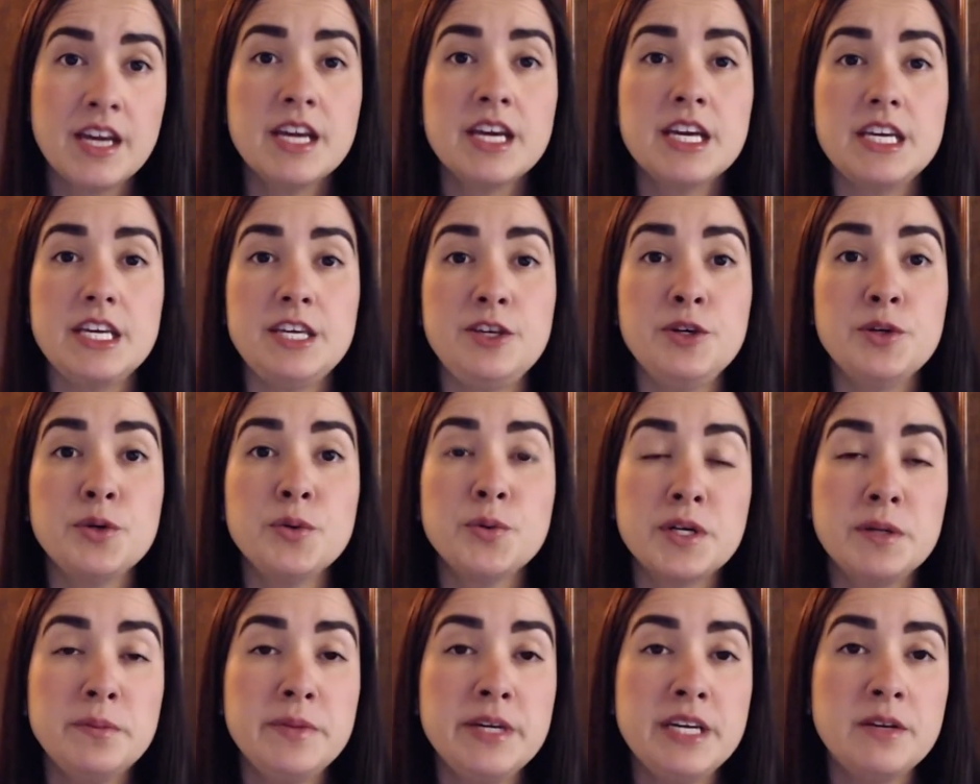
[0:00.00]
You
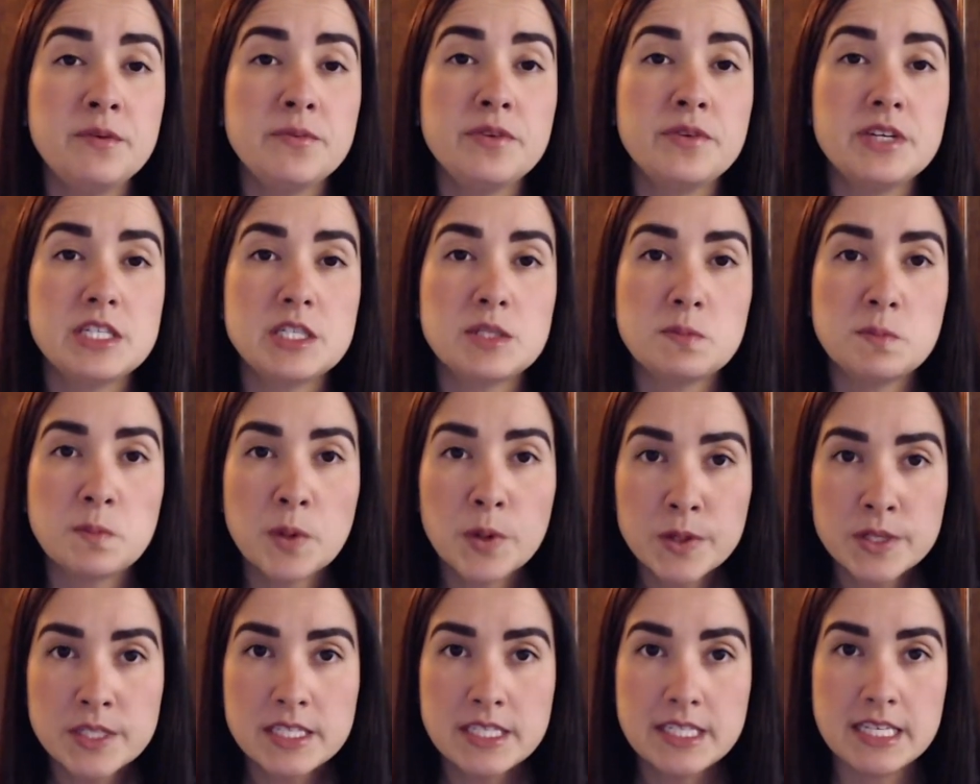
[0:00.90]
are being
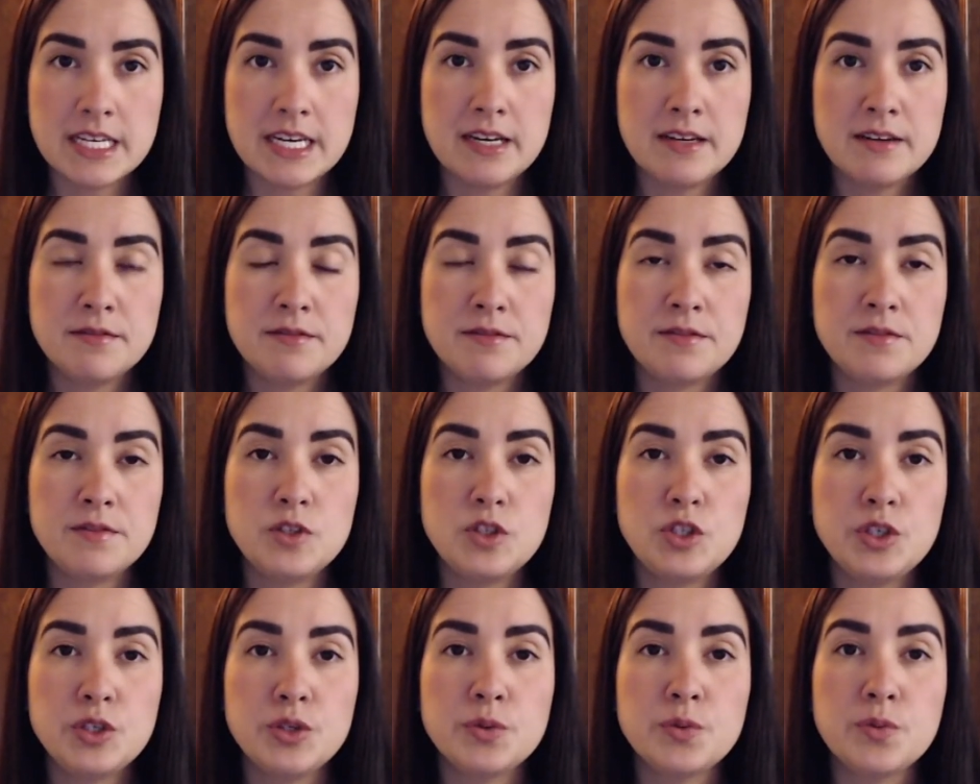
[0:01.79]
responsive
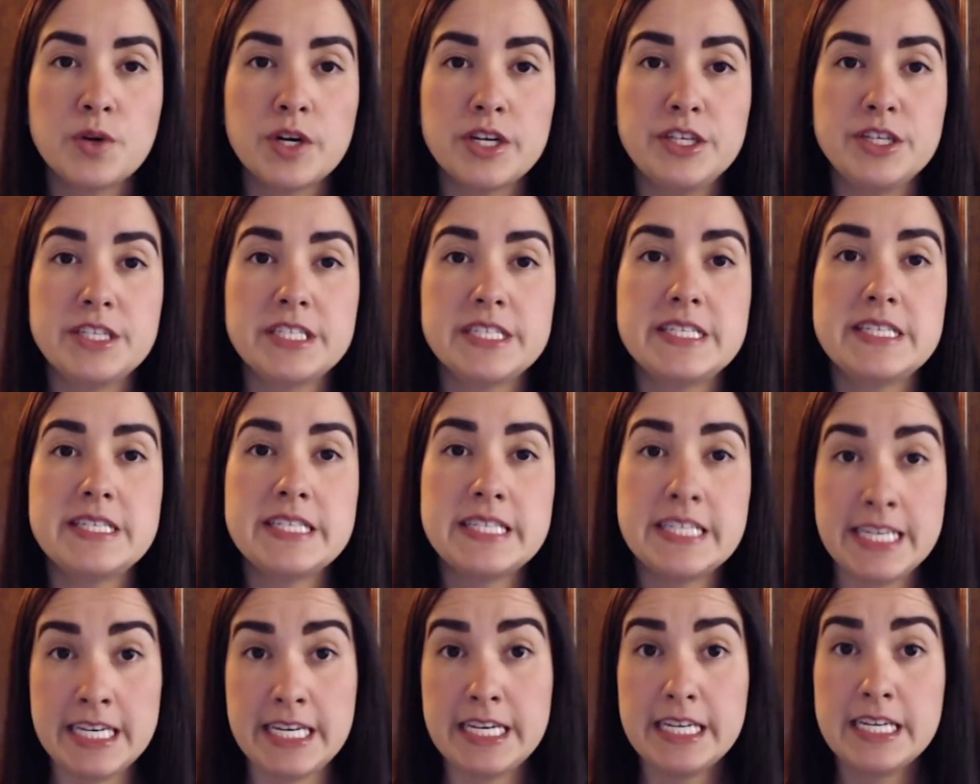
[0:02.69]
to what you're
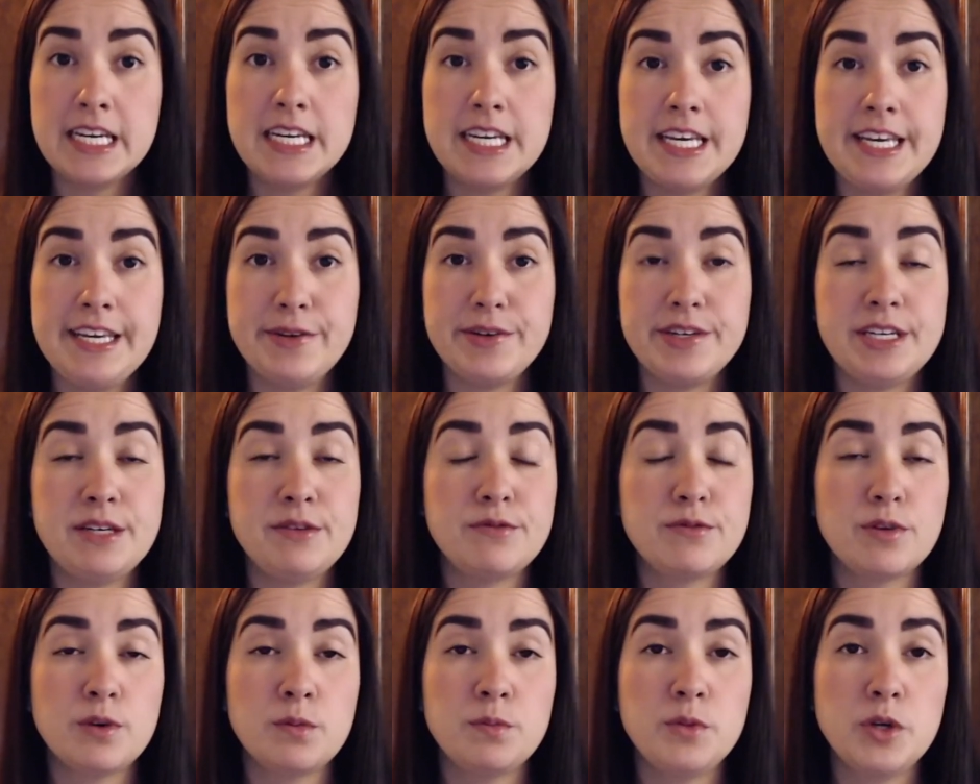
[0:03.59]
seeing and hearing
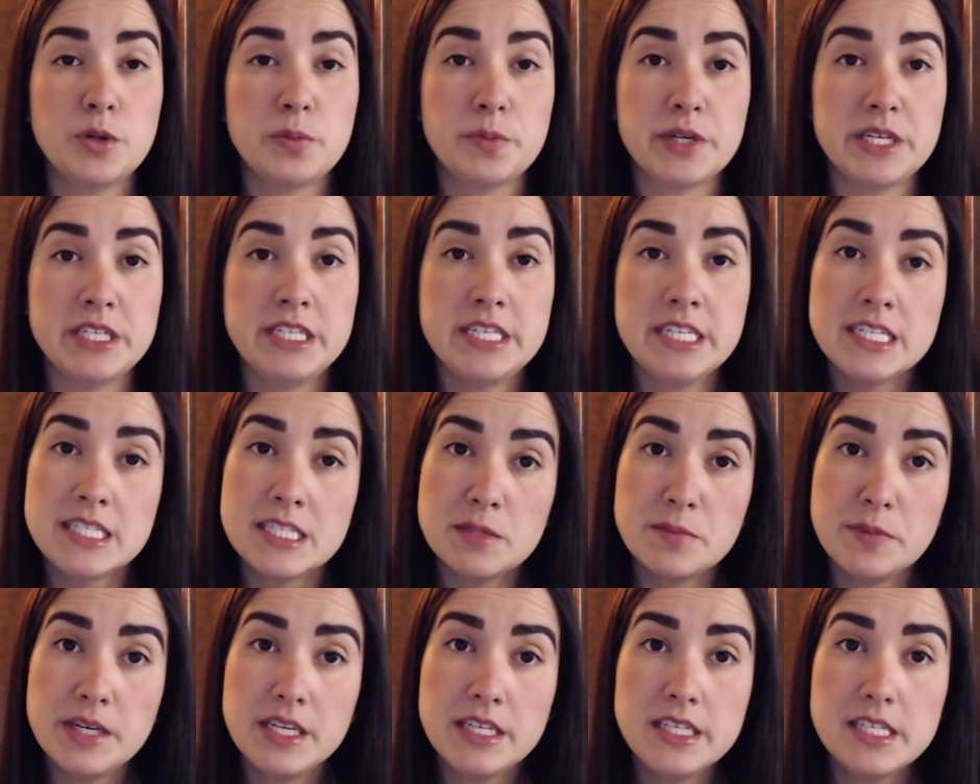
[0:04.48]
from your
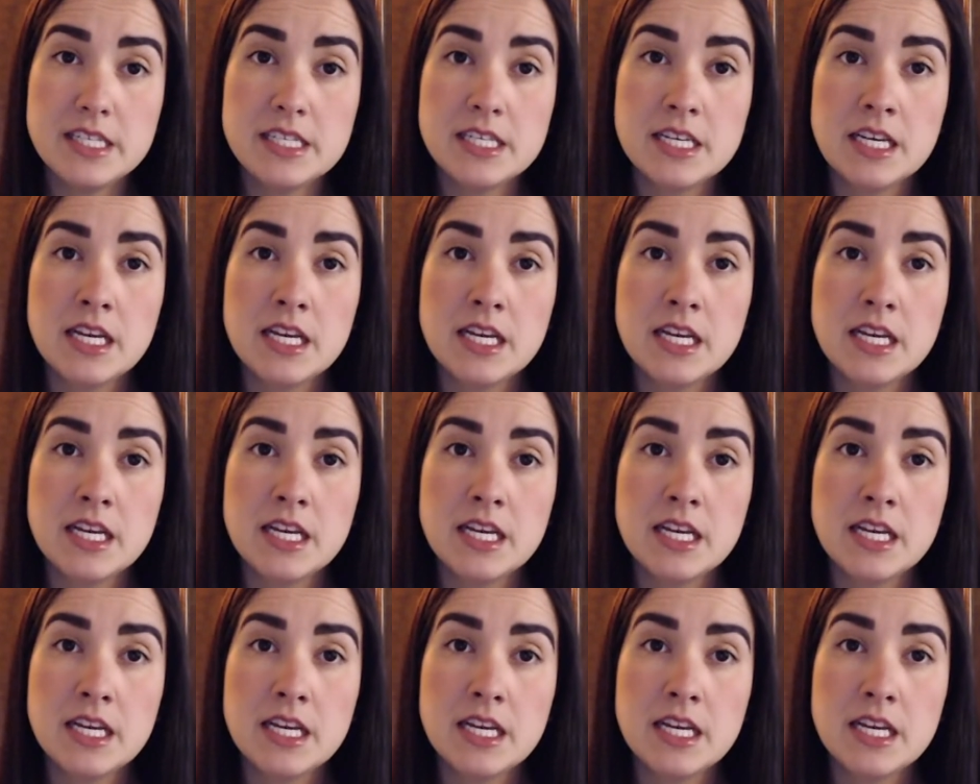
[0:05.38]
participants